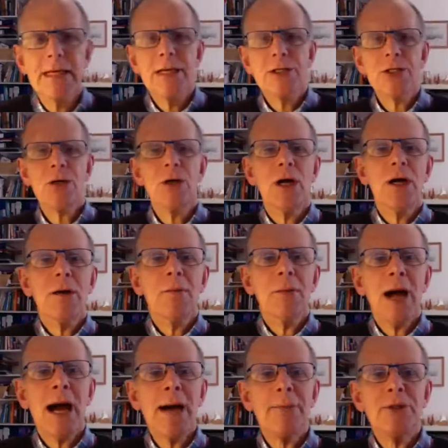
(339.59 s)
So
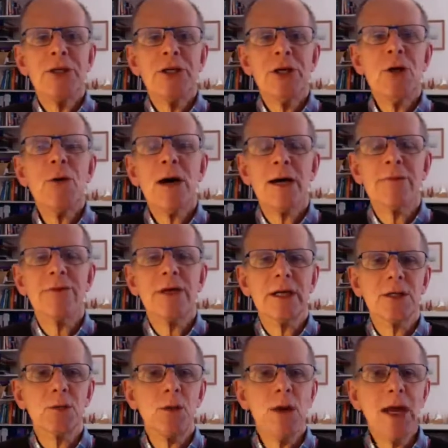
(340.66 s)
perhaps you have
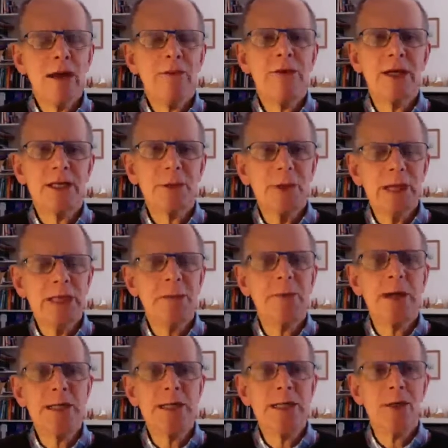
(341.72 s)
things, we have things we need to
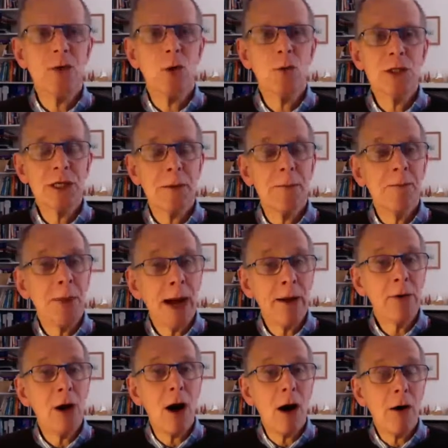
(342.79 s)
bring to the Lord, which are
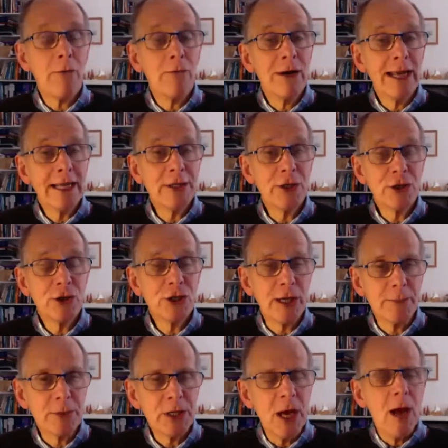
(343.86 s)
about our
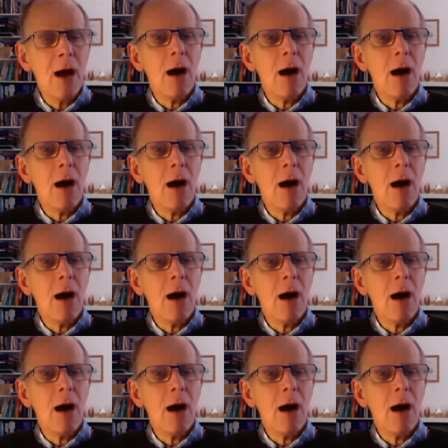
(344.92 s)
relationships,